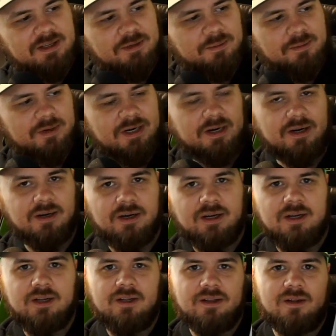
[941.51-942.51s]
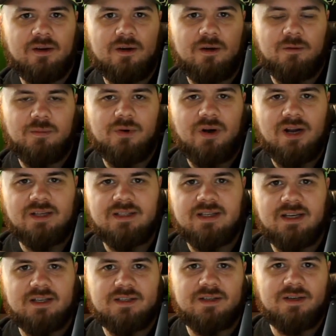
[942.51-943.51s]
where the ARM
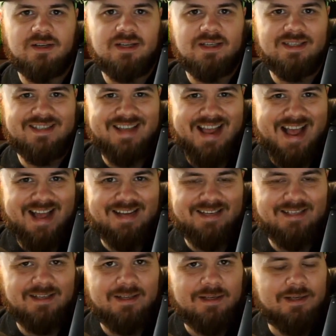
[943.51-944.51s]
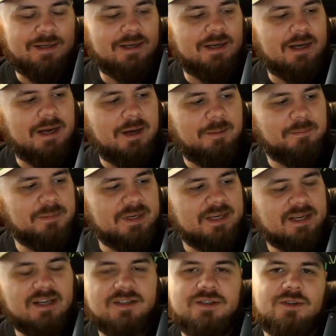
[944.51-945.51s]
processor is at.
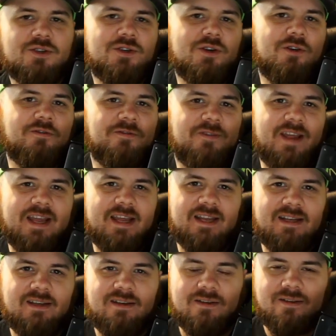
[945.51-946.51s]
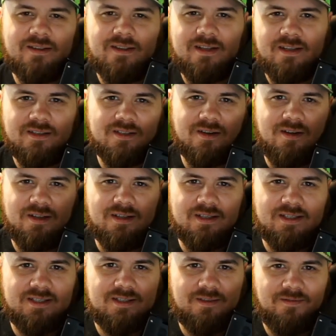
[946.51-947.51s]
Because there's no fan or things on
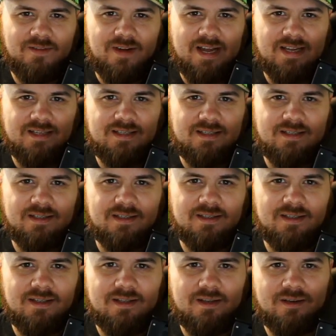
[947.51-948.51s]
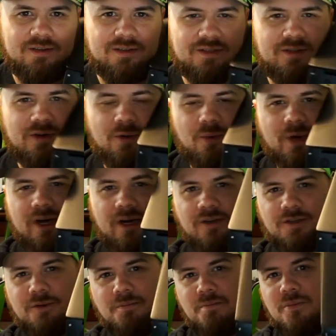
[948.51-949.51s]
this device, there's nowhere
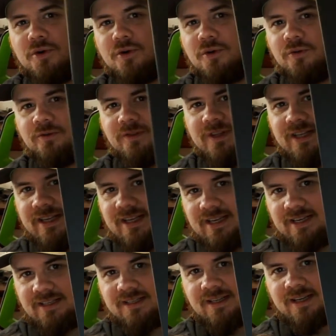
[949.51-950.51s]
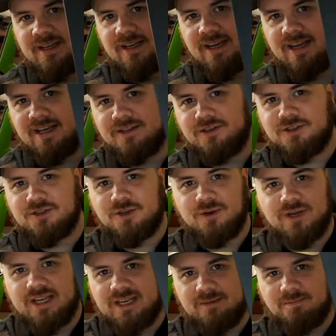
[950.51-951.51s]
to move the heat, and there's no
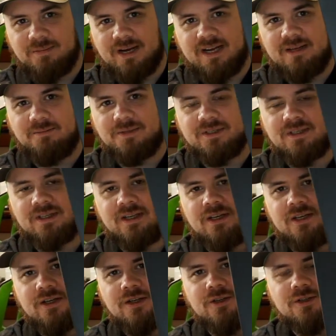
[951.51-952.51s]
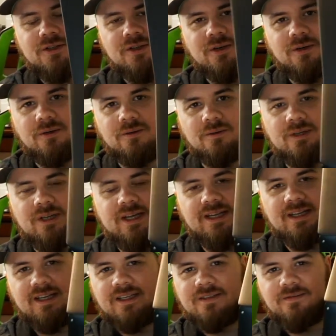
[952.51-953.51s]
heat pipes. So
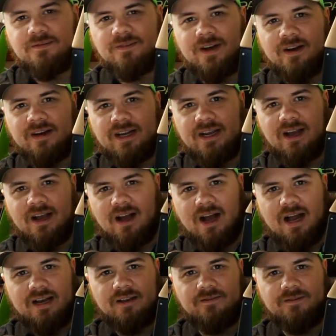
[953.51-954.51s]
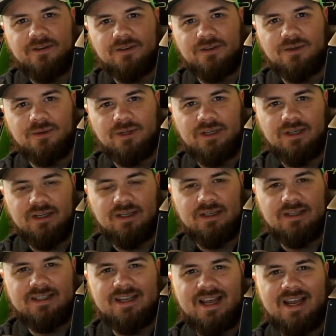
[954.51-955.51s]
it gets very hot if you're doing
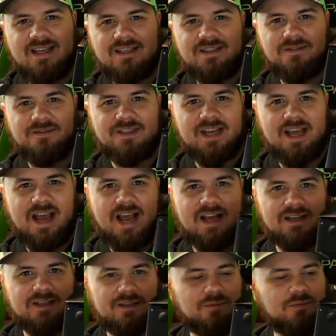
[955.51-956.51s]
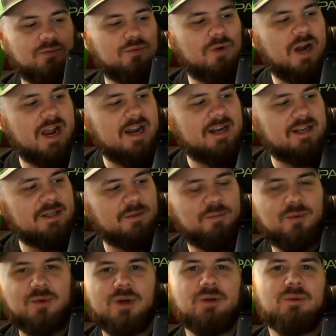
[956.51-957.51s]
intensive tasks right at the
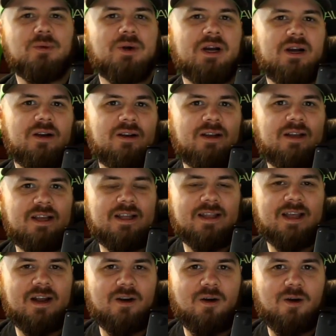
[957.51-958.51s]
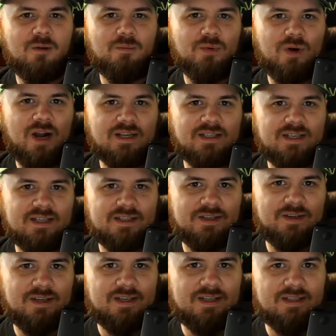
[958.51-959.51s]
point where that ARM
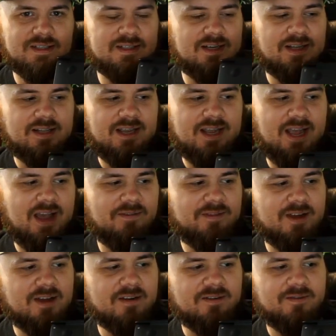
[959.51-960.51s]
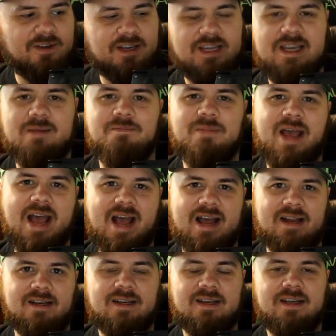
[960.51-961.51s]
processor is. Now, they have kind of a heat
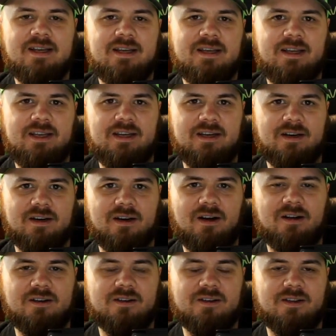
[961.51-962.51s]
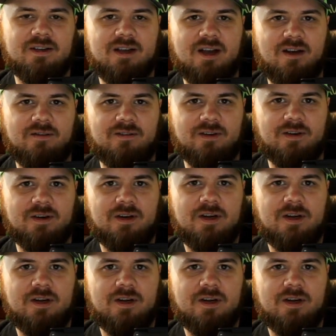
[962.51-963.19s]
pad here under the cover,